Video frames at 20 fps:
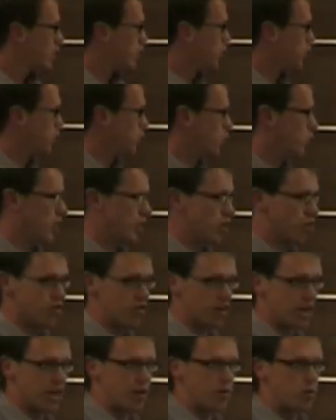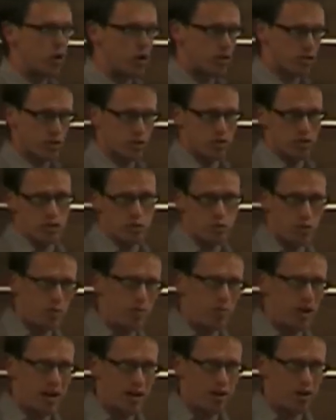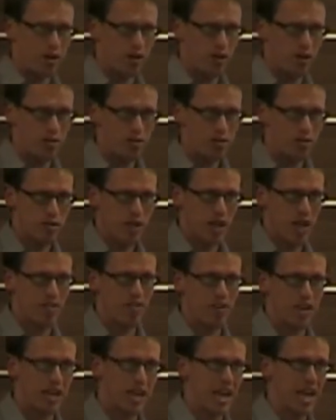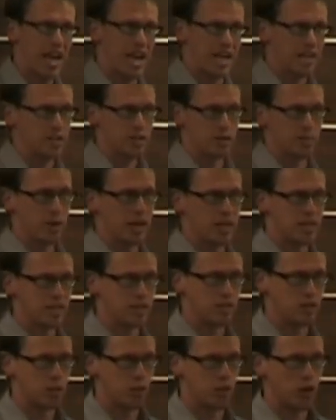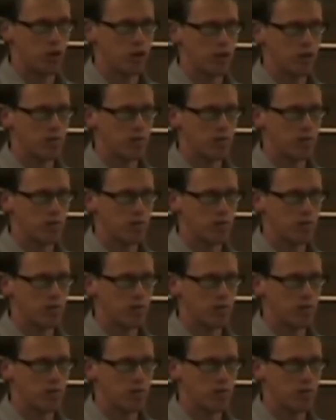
you would agree what's on the sprint backlog, having estimated the work